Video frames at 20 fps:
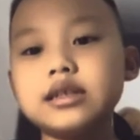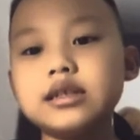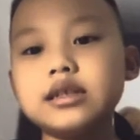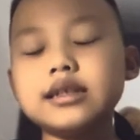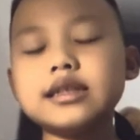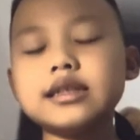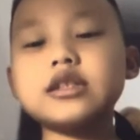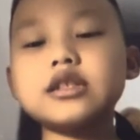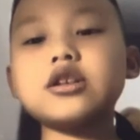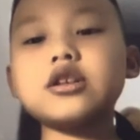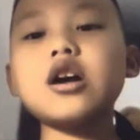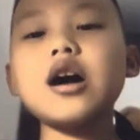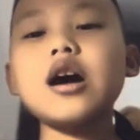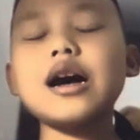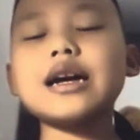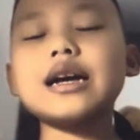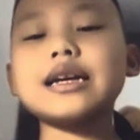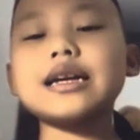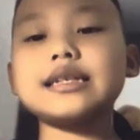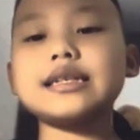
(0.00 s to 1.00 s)
The rock
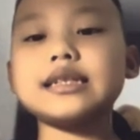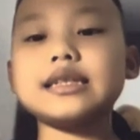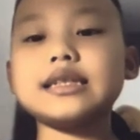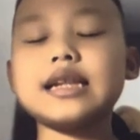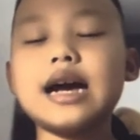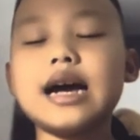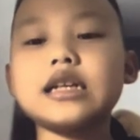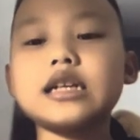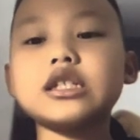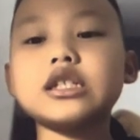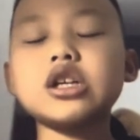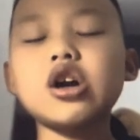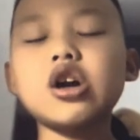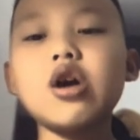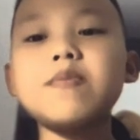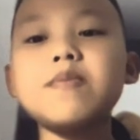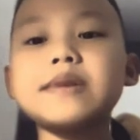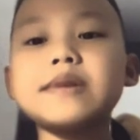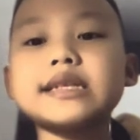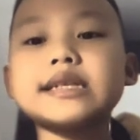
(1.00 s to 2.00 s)
is natural
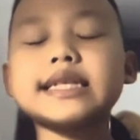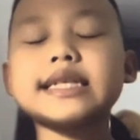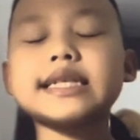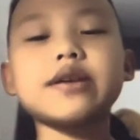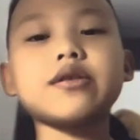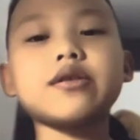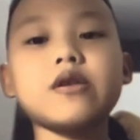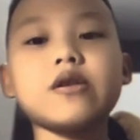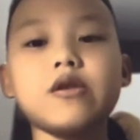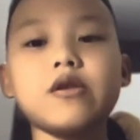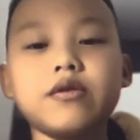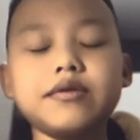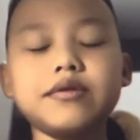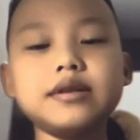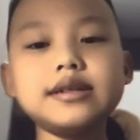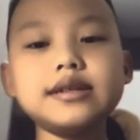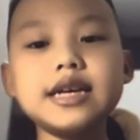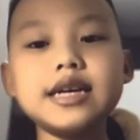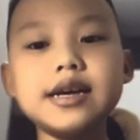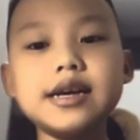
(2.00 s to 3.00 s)
material
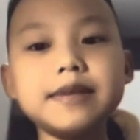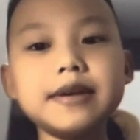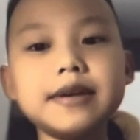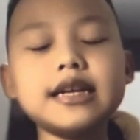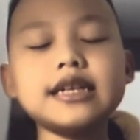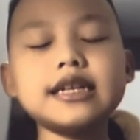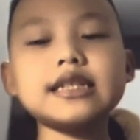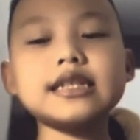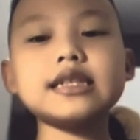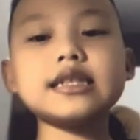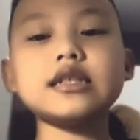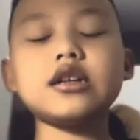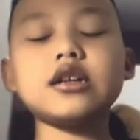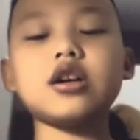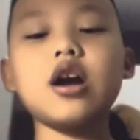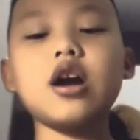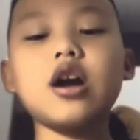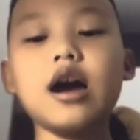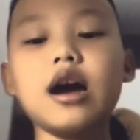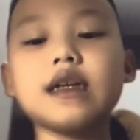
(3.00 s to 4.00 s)
because the
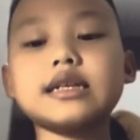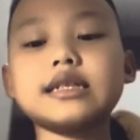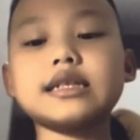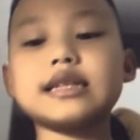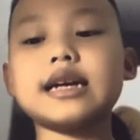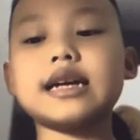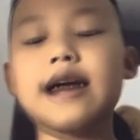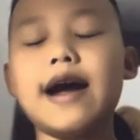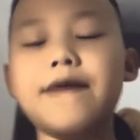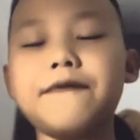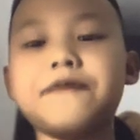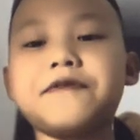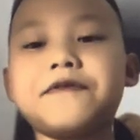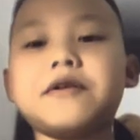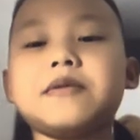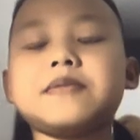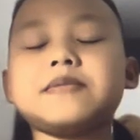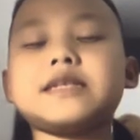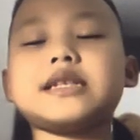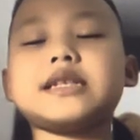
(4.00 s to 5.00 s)
rock is come from
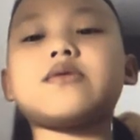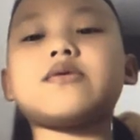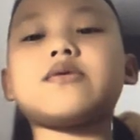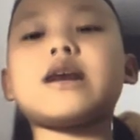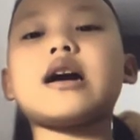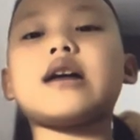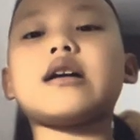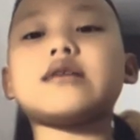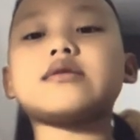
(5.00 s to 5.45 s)
the ground.